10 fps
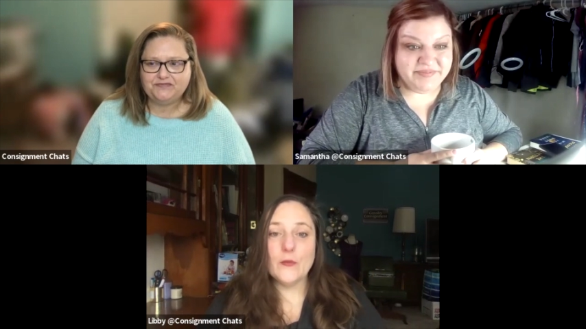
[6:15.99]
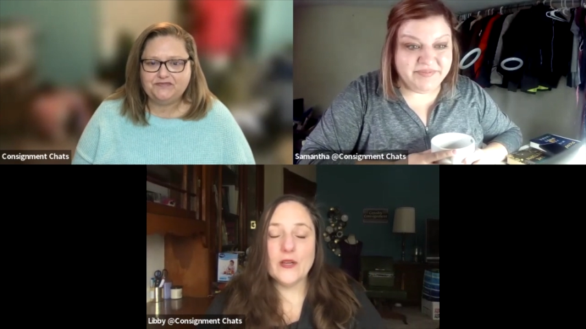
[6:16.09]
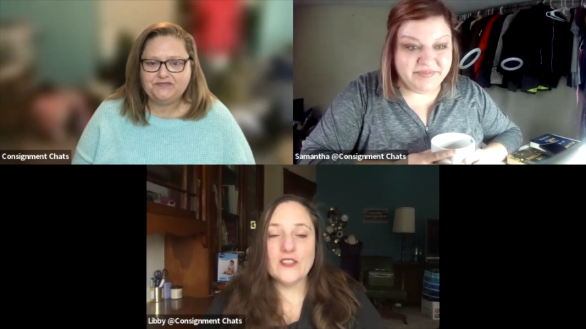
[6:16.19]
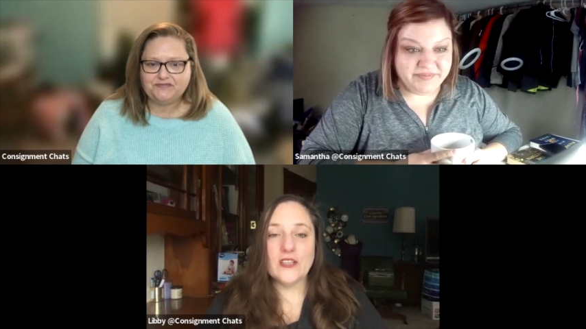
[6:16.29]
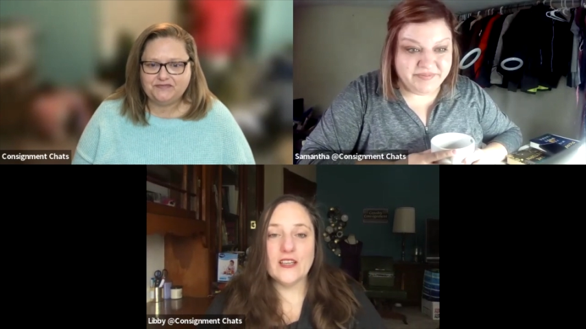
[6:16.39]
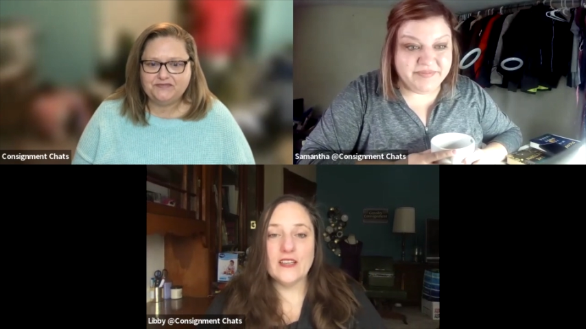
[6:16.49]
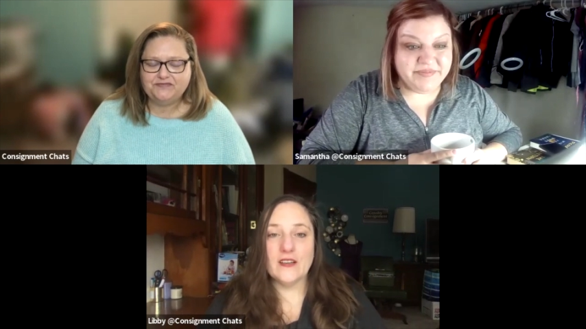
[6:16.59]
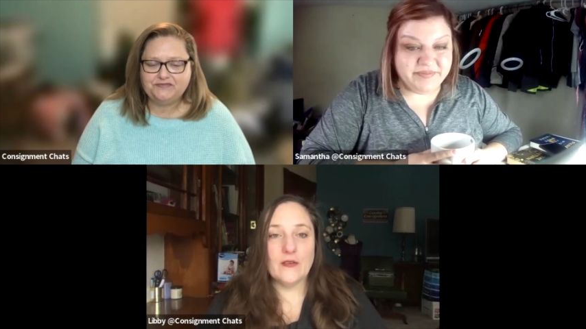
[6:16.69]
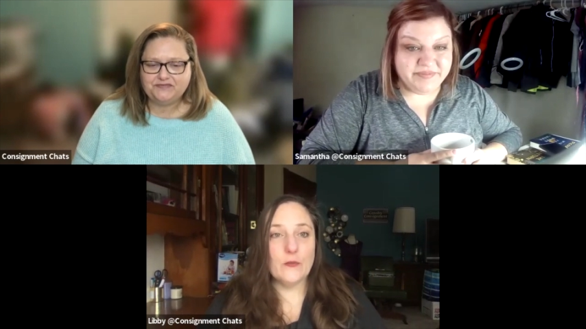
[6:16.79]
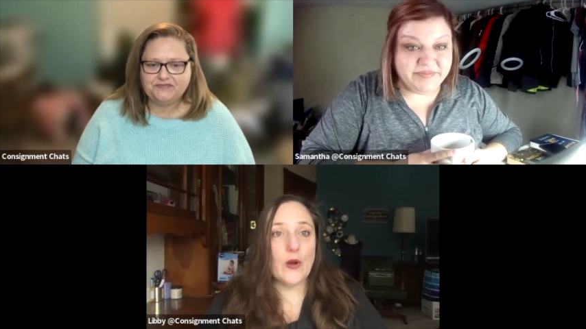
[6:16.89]
Speaker 1: which
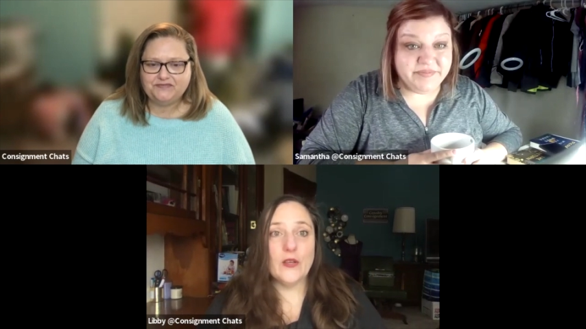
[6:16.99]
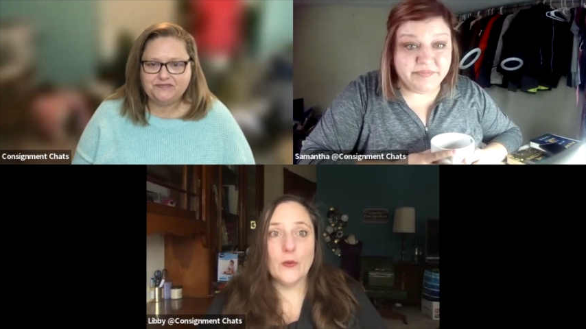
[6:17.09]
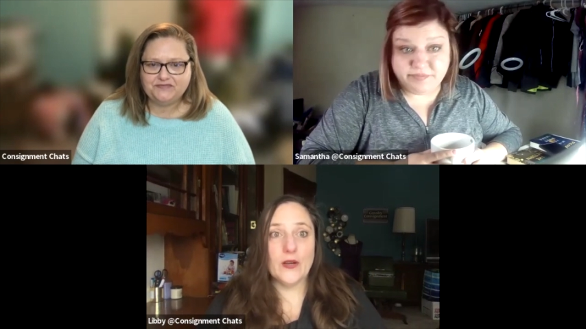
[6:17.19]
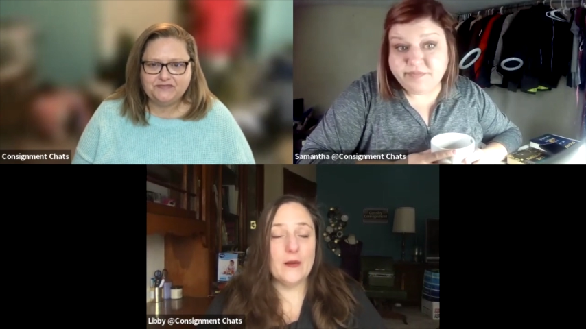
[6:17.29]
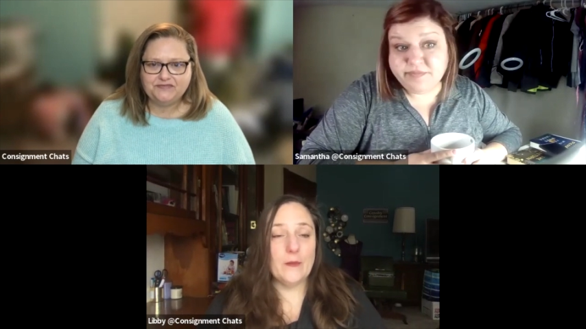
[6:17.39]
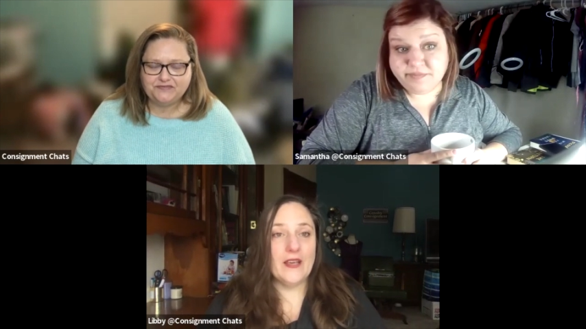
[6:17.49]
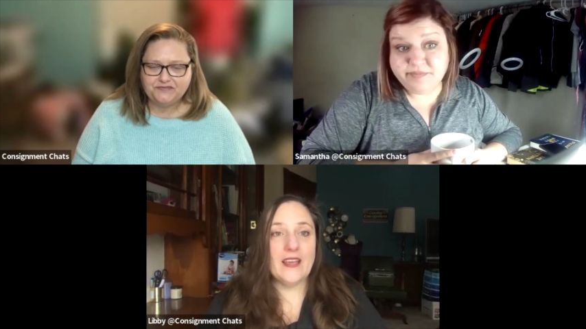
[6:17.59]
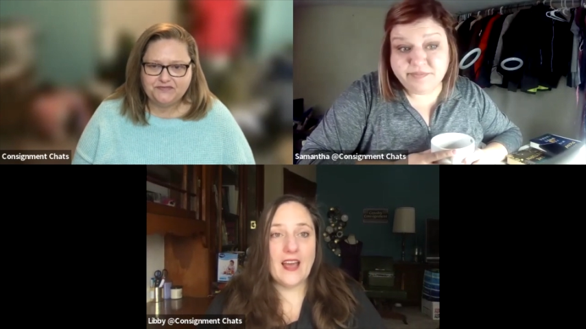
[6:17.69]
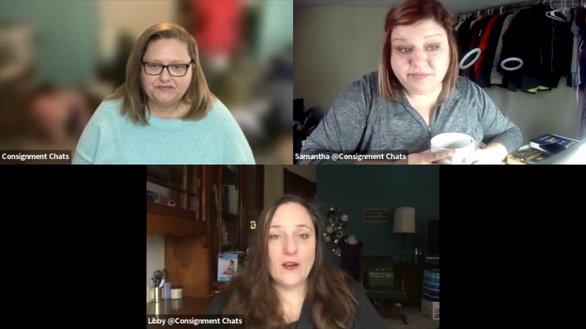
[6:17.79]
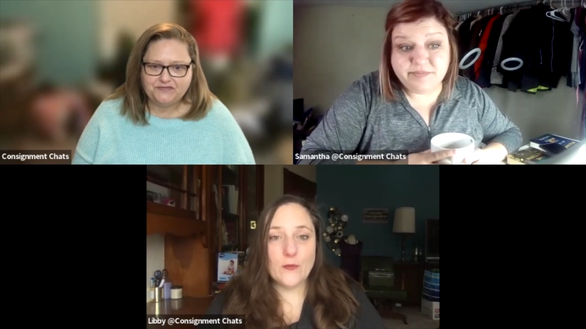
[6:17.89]
is what you were going to be
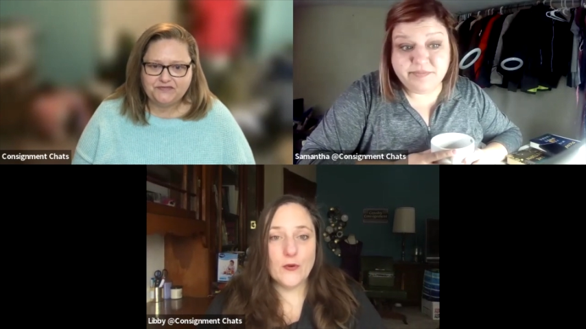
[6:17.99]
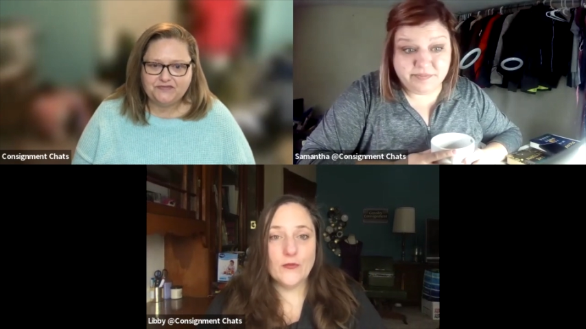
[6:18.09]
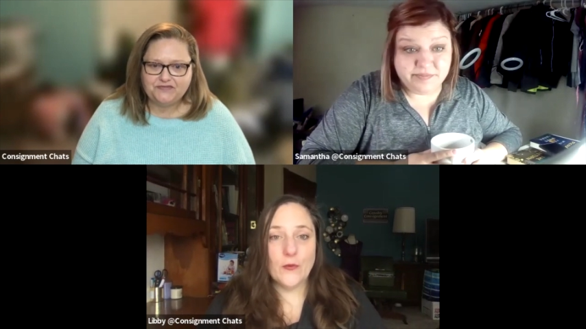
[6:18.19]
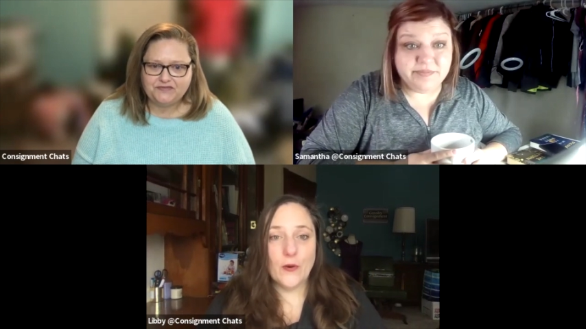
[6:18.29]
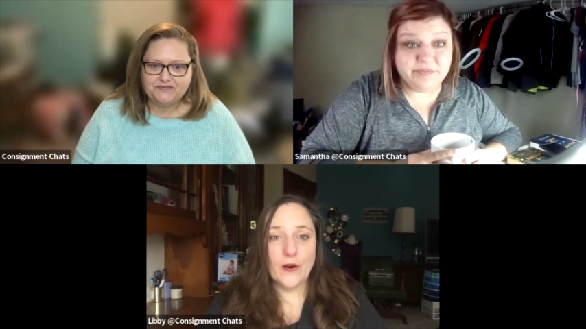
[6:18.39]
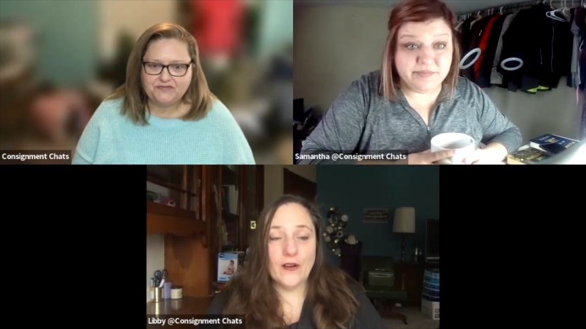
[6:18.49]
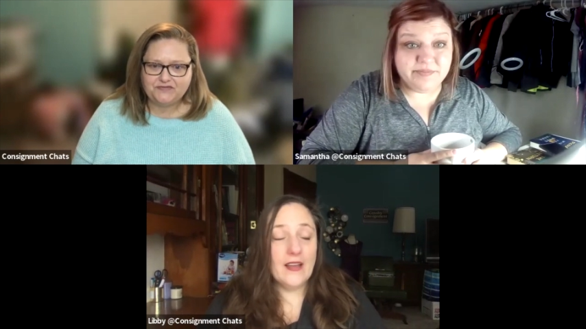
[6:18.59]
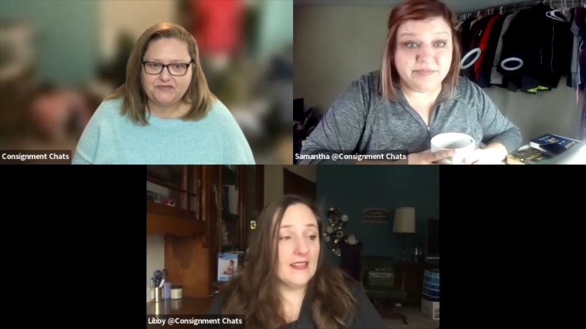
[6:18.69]
accountable for.